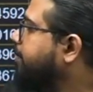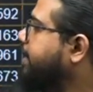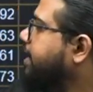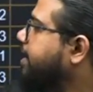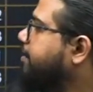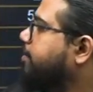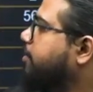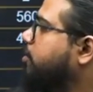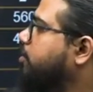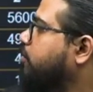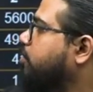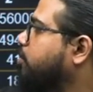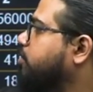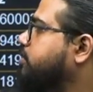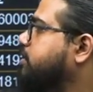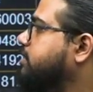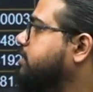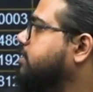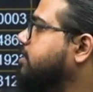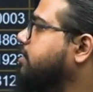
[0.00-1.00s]
be kept on all
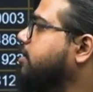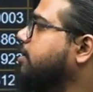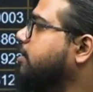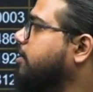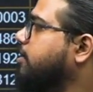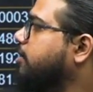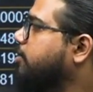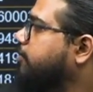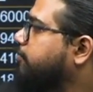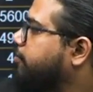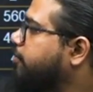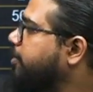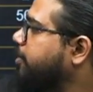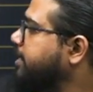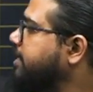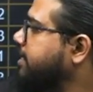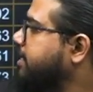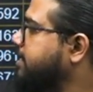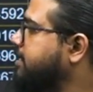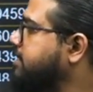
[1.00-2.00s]
these
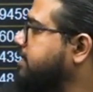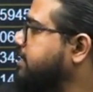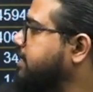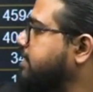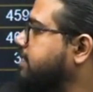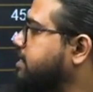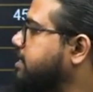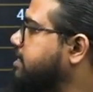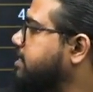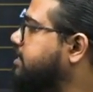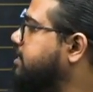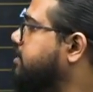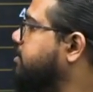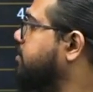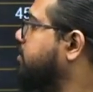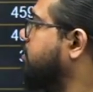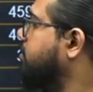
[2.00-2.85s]
foreign currency assets